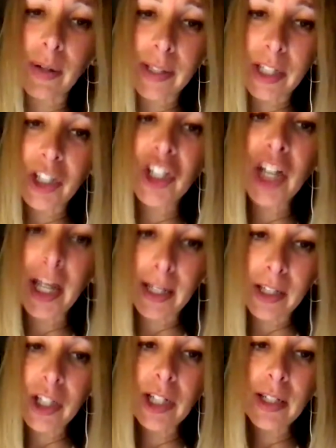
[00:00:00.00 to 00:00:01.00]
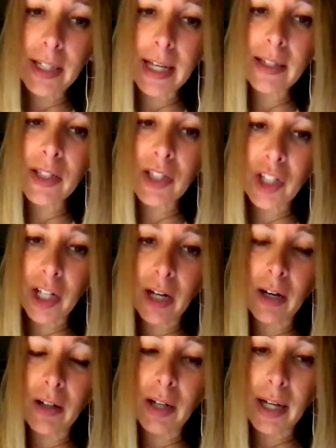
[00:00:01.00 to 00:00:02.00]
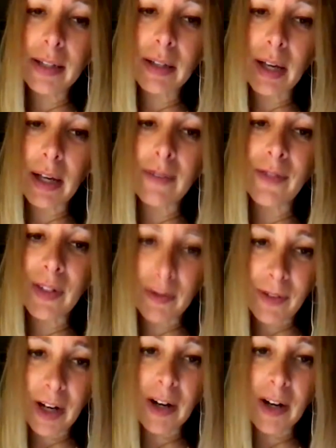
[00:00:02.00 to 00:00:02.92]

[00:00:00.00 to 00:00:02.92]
to change next year. I feel very